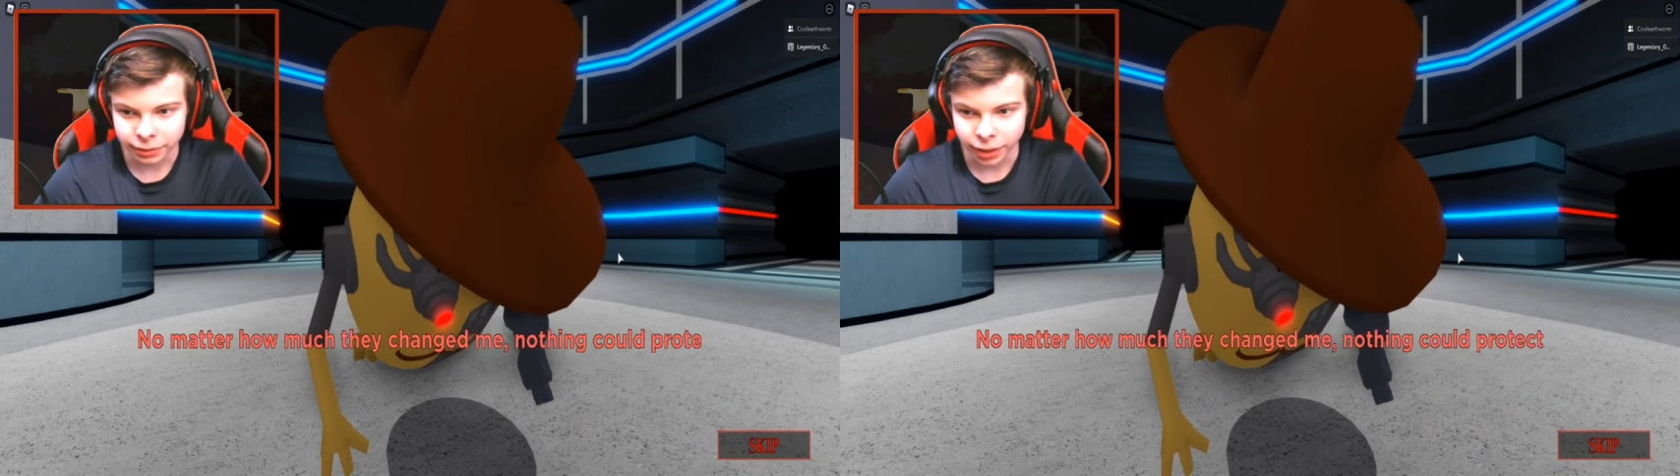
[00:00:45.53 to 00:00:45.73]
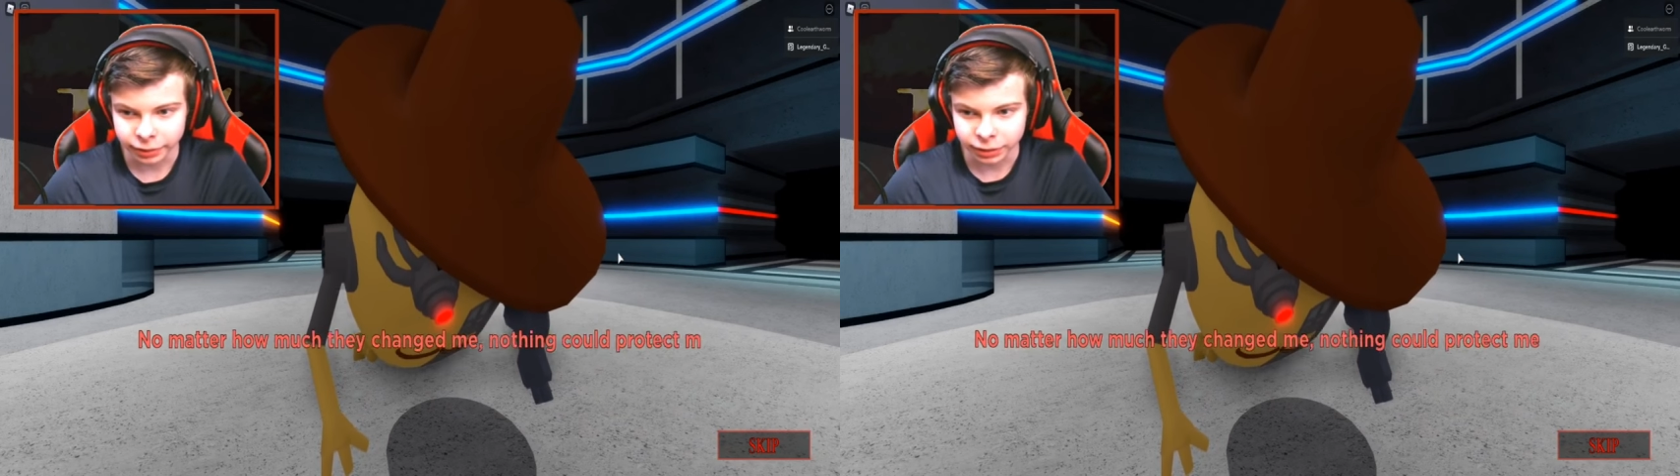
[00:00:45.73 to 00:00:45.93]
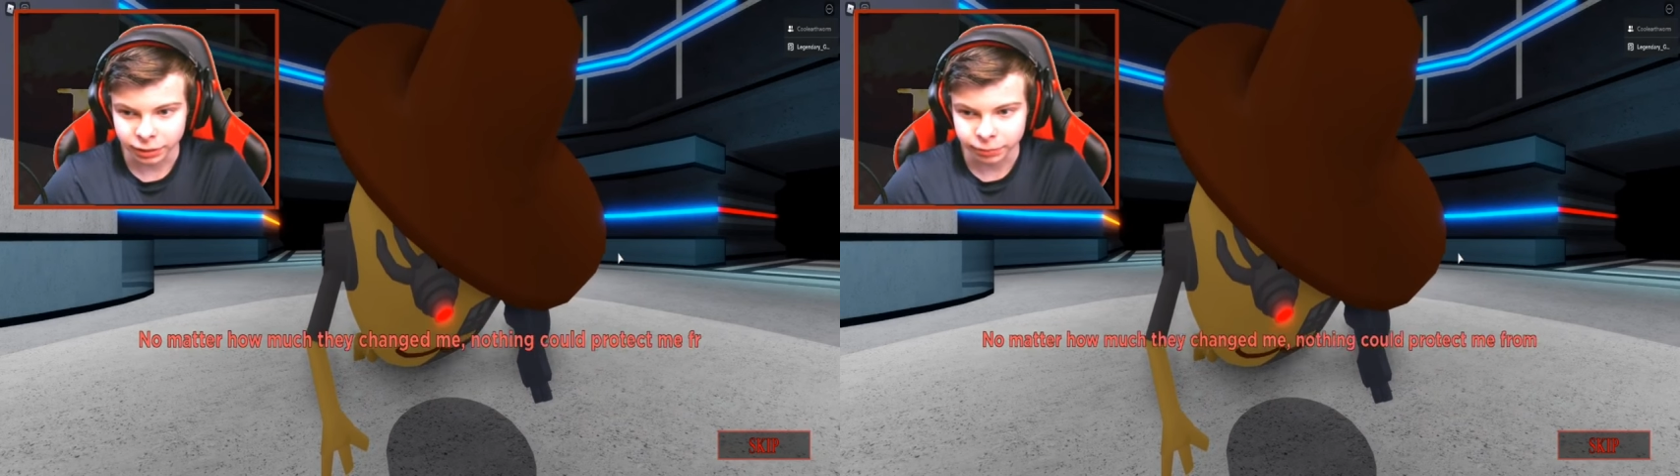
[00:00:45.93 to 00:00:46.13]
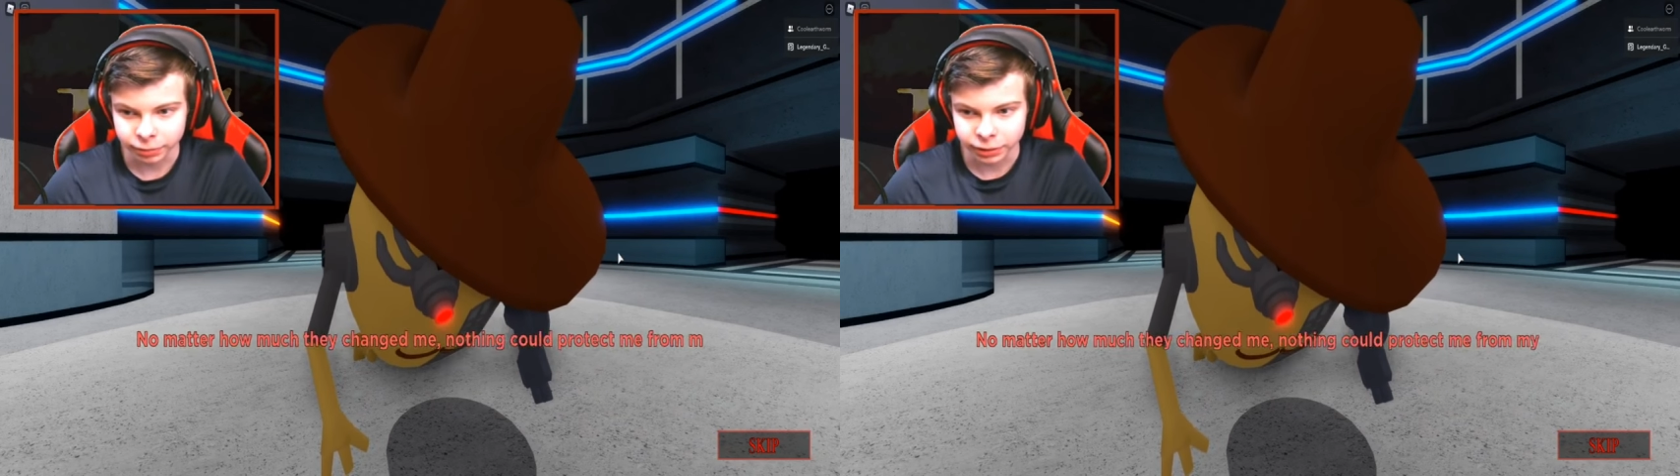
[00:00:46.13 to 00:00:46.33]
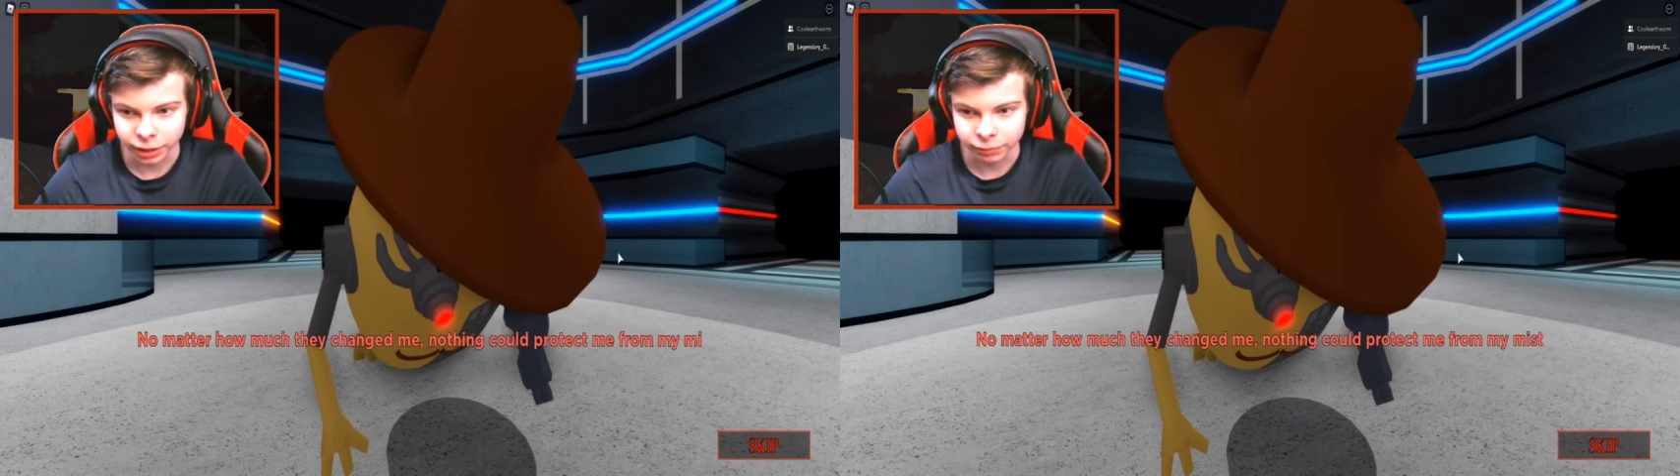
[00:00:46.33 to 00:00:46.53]
nothing could
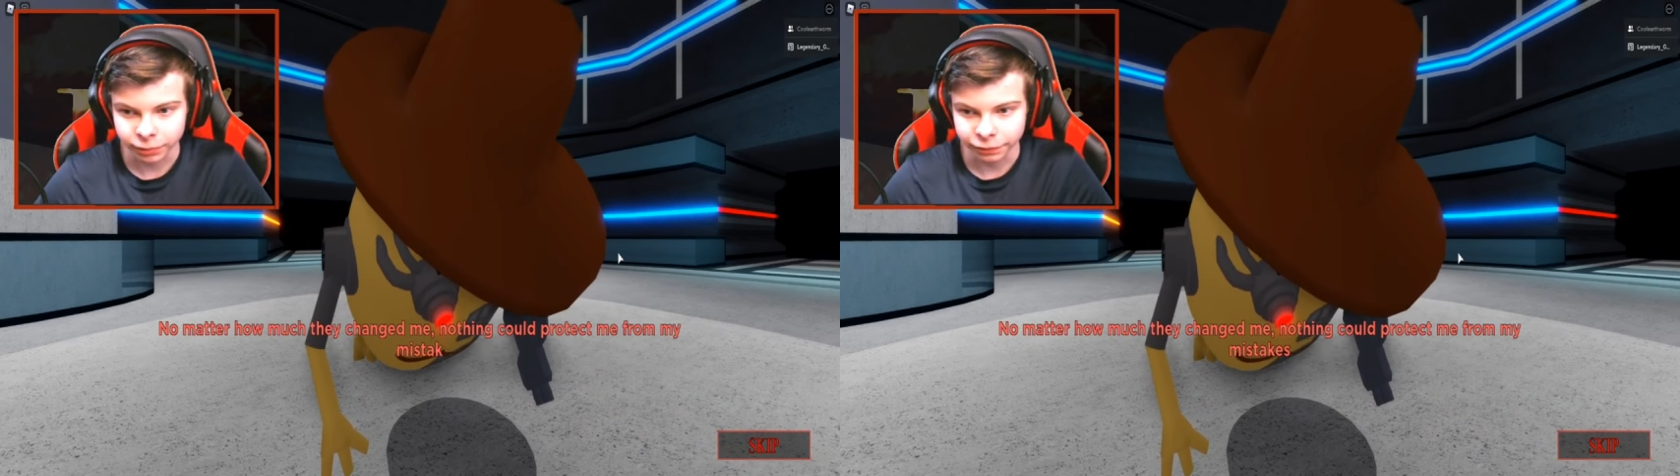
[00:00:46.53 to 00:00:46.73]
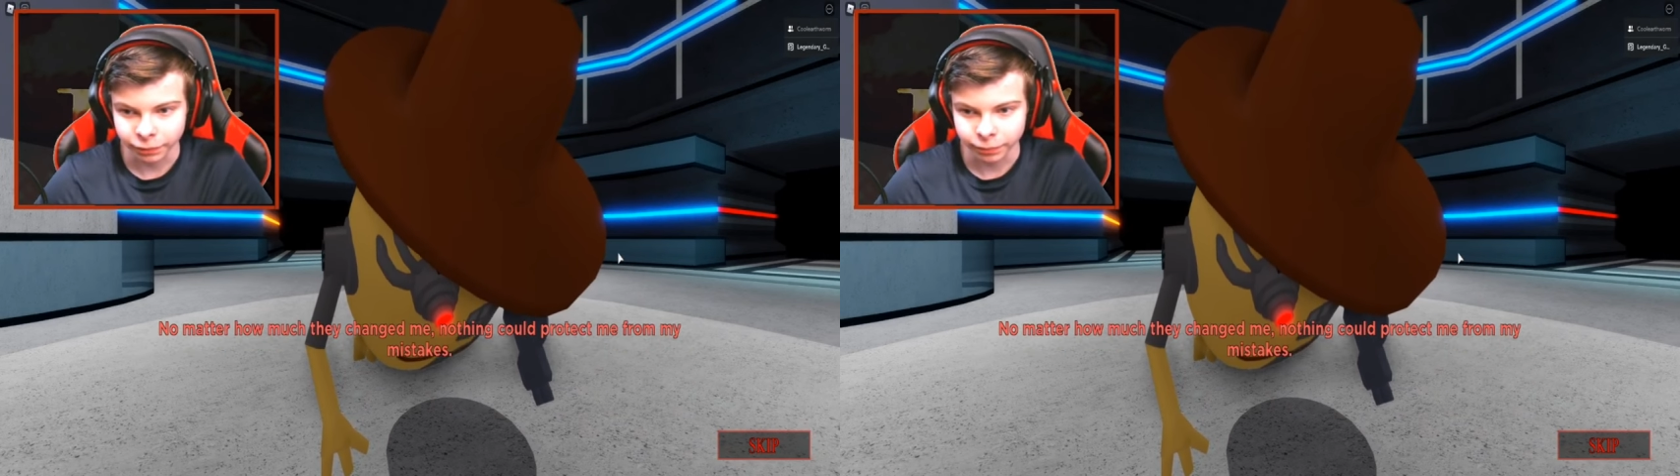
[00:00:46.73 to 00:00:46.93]
protect me from